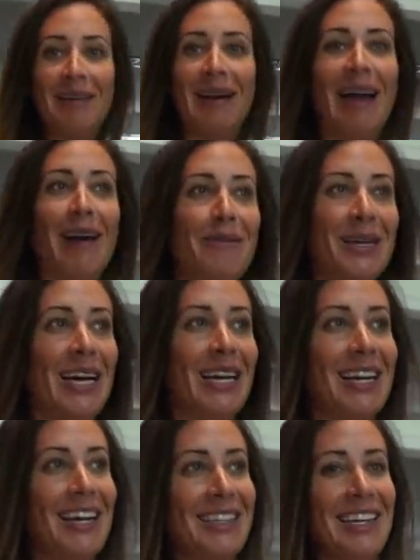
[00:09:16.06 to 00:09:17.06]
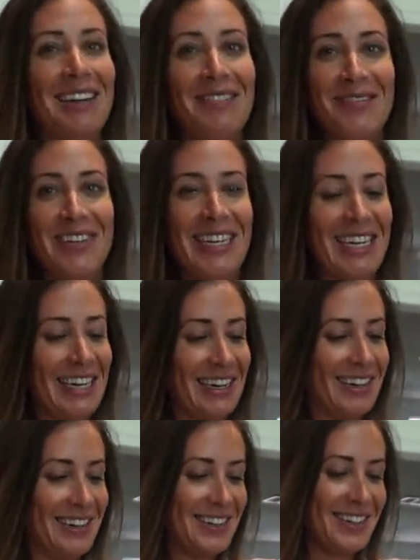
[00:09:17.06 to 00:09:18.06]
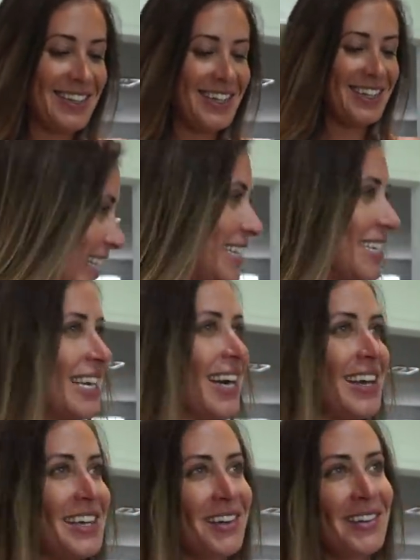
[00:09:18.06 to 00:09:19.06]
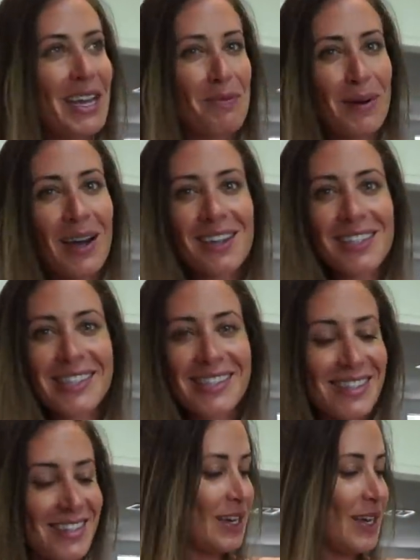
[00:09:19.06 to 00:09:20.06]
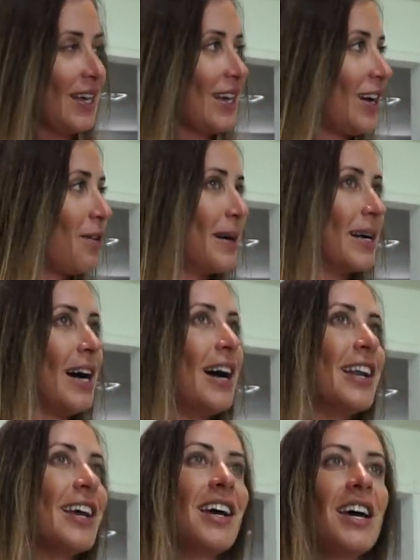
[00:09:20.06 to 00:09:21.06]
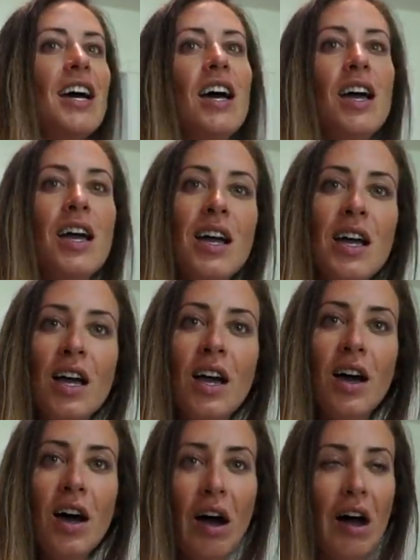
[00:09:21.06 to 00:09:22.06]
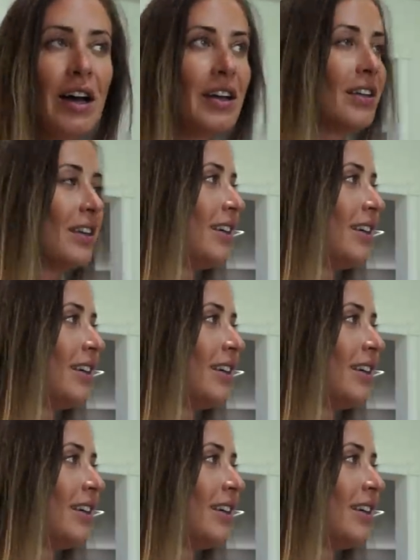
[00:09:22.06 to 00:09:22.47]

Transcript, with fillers: happy I got that on video. Can you tell I don't like bugs? Oh my God. Oh,